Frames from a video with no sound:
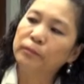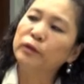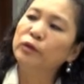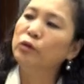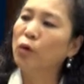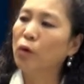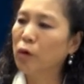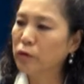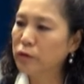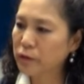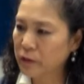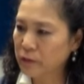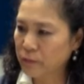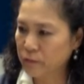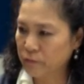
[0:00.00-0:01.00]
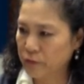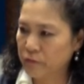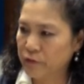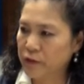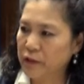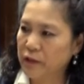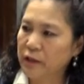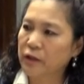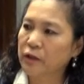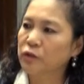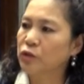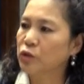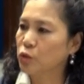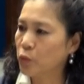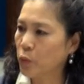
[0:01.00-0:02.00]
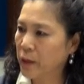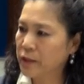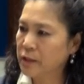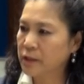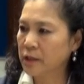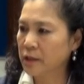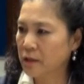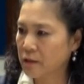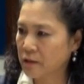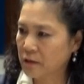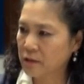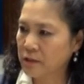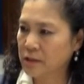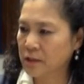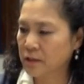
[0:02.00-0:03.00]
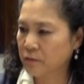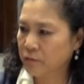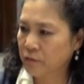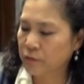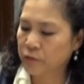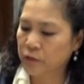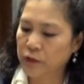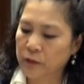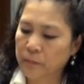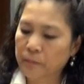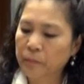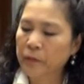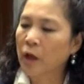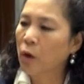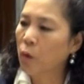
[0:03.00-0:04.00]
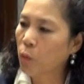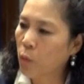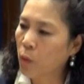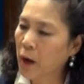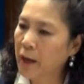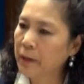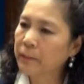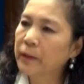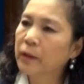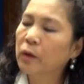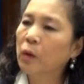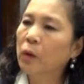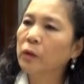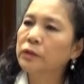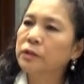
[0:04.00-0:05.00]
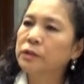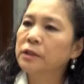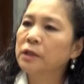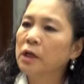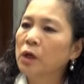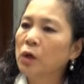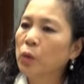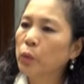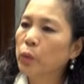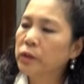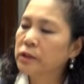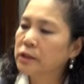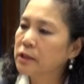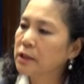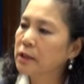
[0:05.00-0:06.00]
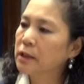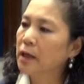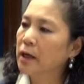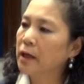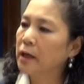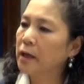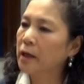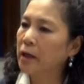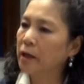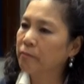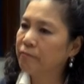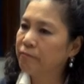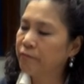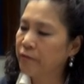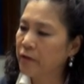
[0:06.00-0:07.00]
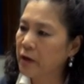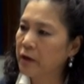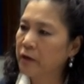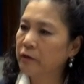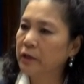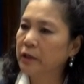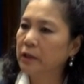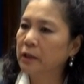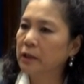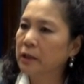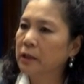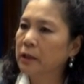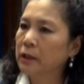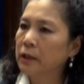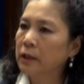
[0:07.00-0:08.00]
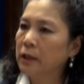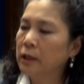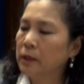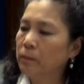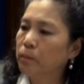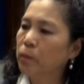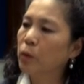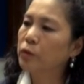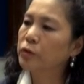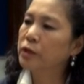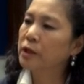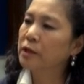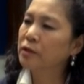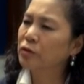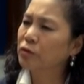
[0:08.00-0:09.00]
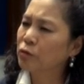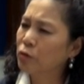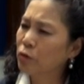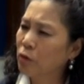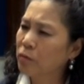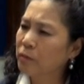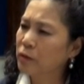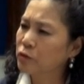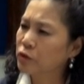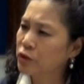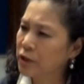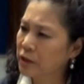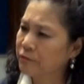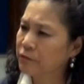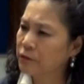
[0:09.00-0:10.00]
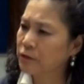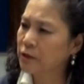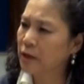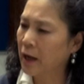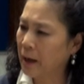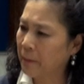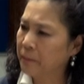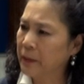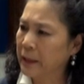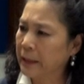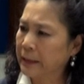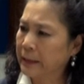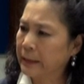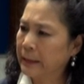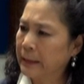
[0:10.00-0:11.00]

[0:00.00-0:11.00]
beyond even 15 years, 20, 30, 50. Why? Because we see a very important global shift happening.